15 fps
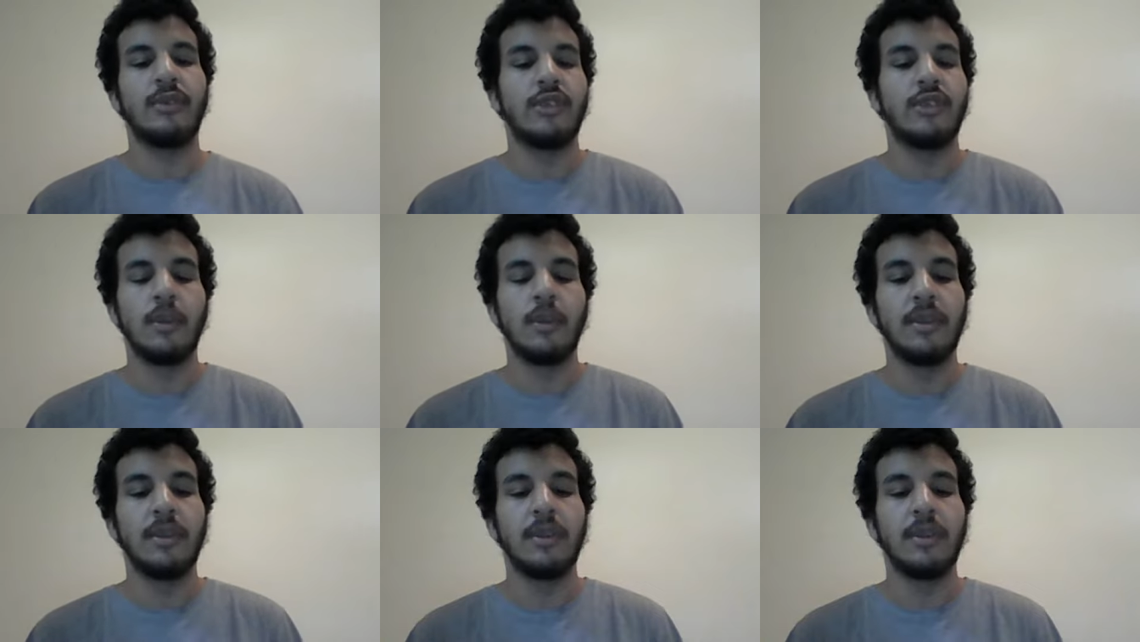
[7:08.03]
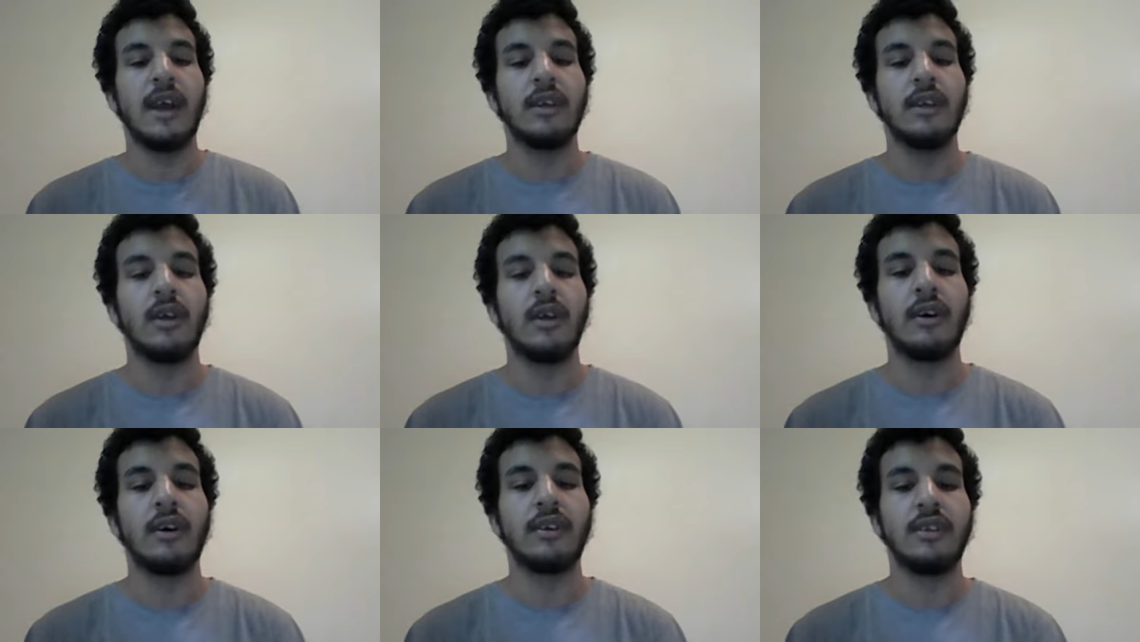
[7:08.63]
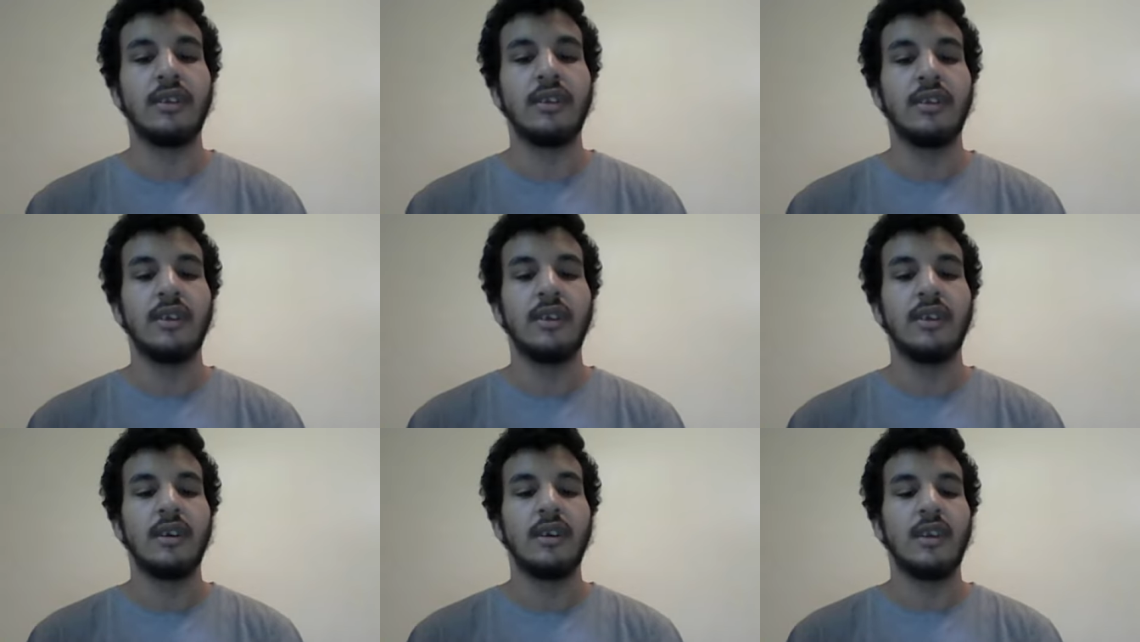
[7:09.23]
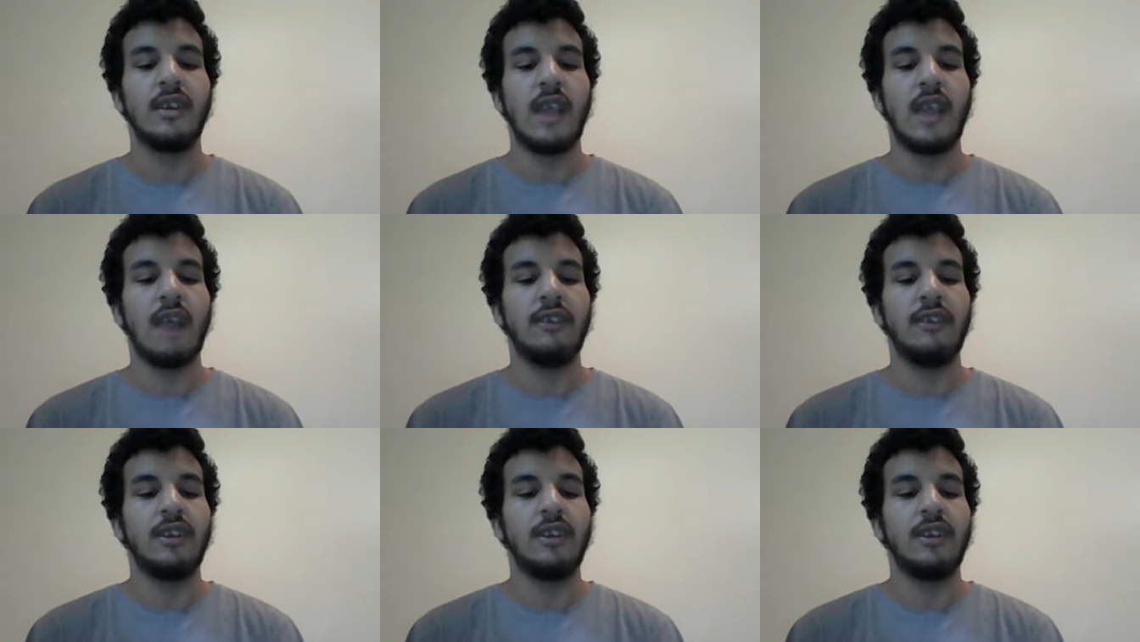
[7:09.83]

stupid dialogue, and I don't